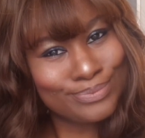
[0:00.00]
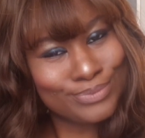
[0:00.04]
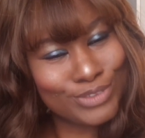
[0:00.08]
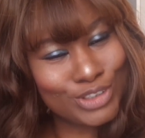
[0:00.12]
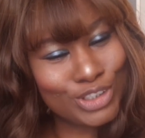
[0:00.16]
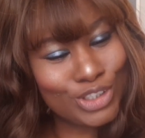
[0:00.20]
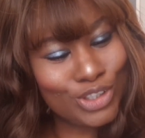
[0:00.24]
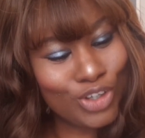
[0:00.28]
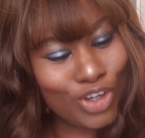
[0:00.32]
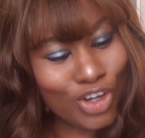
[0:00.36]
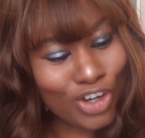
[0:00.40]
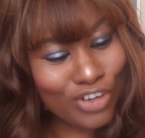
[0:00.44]

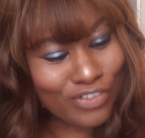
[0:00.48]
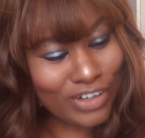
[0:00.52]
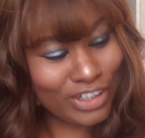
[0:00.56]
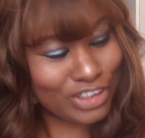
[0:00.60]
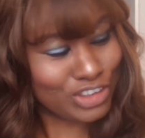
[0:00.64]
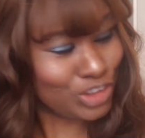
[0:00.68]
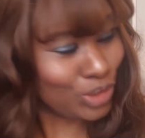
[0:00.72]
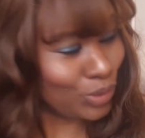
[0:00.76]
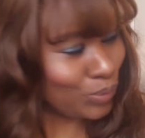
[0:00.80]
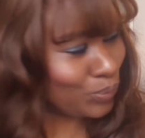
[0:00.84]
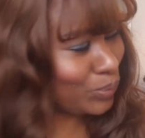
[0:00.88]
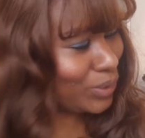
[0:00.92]
New York
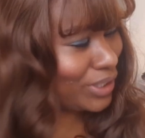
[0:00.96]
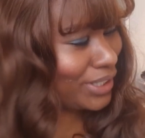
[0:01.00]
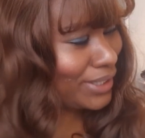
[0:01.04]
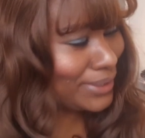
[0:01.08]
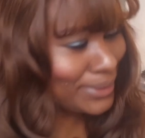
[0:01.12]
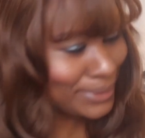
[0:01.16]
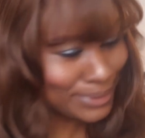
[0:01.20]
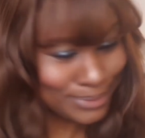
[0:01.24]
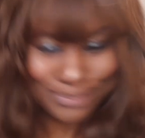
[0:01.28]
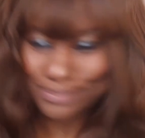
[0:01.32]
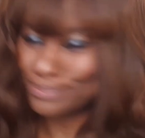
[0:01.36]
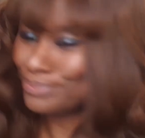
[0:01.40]
Fashion
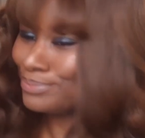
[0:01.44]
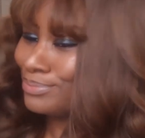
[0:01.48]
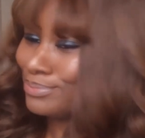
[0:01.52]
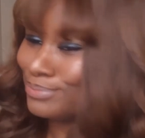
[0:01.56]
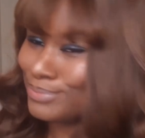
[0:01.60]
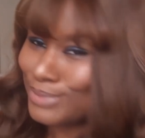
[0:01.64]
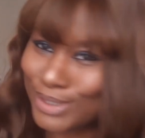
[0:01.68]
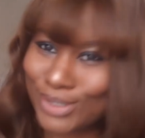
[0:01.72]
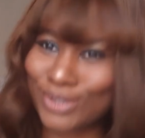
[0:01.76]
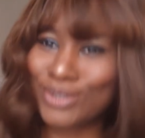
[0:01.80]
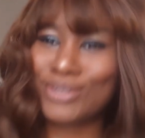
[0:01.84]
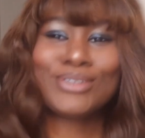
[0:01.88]
Week,
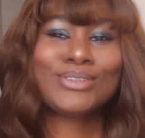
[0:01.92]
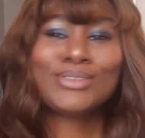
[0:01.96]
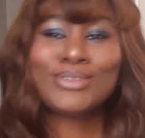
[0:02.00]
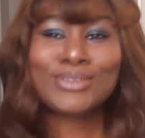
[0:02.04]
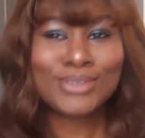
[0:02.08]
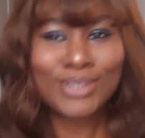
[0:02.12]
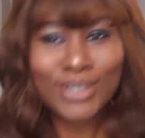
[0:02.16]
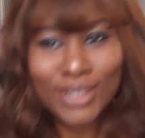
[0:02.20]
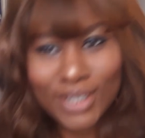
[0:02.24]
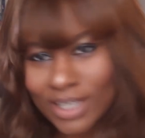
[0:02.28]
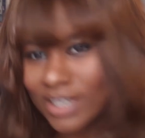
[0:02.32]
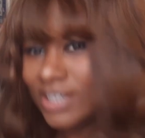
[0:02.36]
because
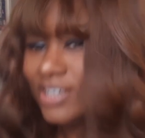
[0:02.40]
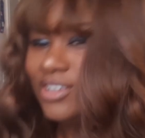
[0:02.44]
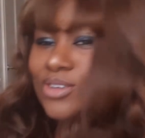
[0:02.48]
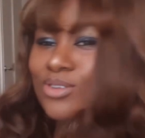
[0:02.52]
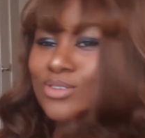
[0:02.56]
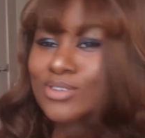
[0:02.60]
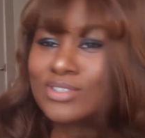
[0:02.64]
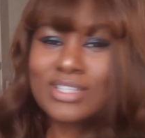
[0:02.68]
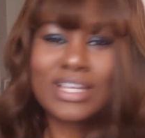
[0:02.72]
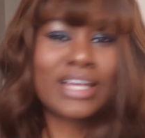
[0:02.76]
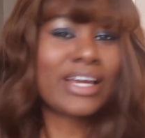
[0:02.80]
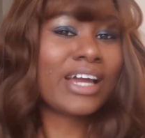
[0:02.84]

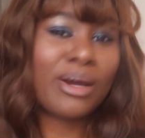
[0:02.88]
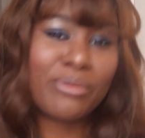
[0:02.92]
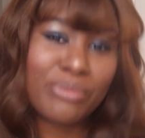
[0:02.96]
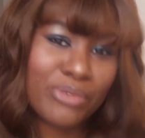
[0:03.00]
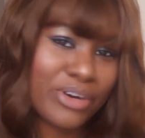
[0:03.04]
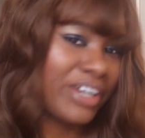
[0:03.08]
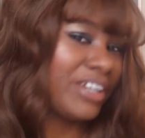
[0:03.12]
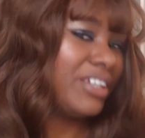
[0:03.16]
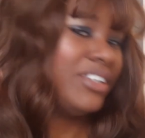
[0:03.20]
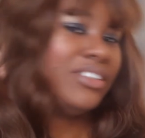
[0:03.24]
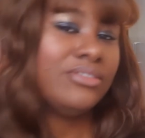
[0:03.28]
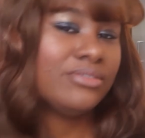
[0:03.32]
looks like I'm
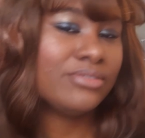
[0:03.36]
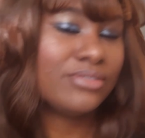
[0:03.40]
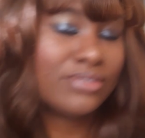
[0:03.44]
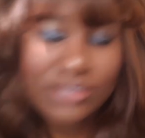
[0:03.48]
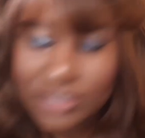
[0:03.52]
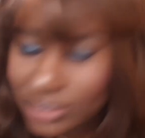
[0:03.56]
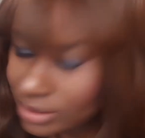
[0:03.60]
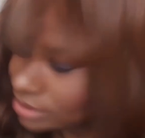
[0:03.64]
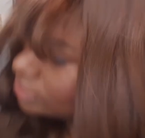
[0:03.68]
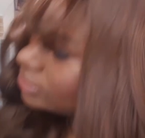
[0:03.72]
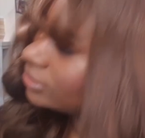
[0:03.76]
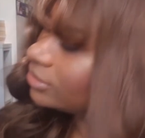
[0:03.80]
ready.
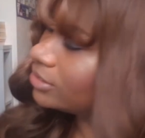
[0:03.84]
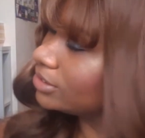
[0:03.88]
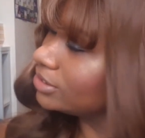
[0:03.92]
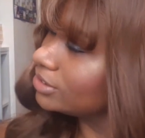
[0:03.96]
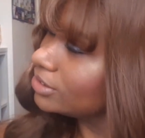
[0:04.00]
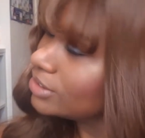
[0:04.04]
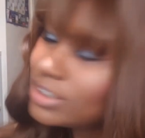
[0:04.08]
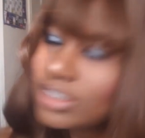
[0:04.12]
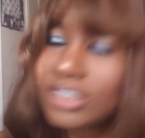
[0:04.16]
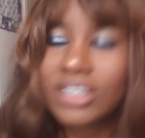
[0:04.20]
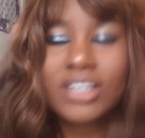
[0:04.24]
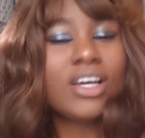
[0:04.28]

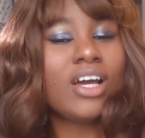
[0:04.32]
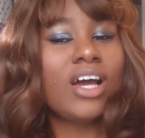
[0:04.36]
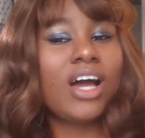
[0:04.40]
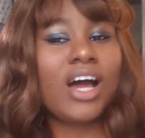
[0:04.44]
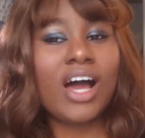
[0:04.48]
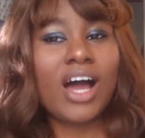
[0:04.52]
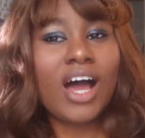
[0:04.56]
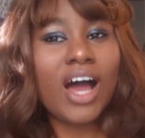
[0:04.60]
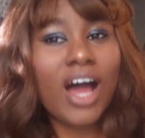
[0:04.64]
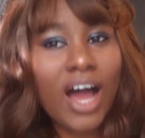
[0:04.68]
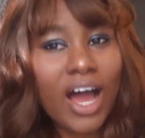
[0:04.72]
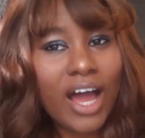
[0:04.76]

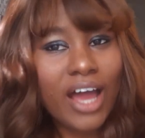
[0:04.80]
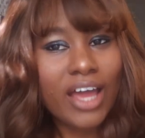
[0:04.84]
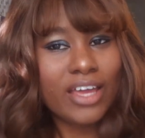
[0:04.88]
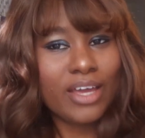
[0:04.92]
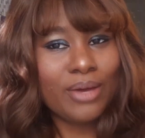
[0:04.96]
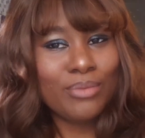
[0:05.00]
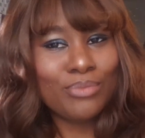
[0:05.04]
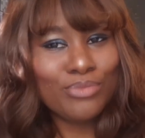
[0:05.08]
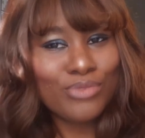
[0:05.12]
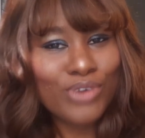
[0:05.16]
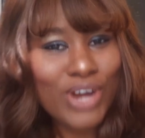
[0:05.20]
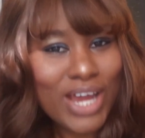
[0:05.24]
I
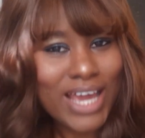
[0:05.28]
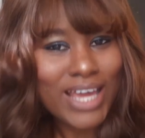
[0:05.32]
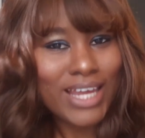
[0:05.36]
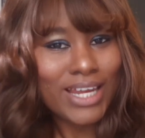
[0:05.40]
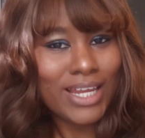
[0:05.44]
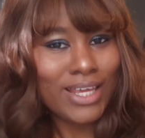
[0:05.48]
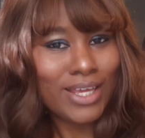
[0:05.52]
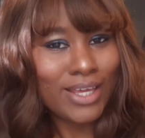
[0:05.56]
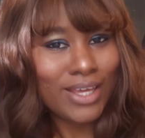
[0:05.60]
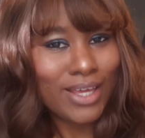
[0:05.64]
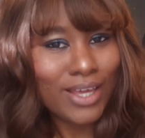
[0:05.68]
am ready.